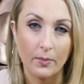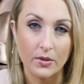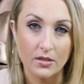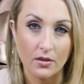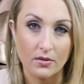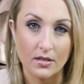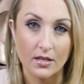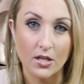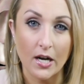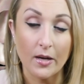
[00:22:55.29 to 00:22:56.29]
episodes
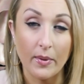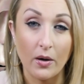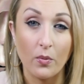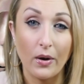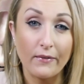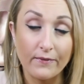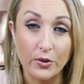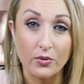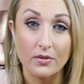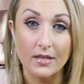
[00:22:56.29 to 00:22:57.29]
that talk about what
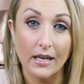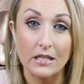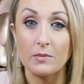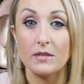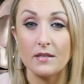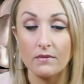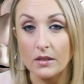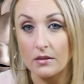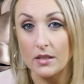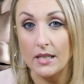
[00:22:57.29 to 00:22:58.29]
foods I
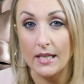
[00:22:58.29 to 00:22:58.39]
specifically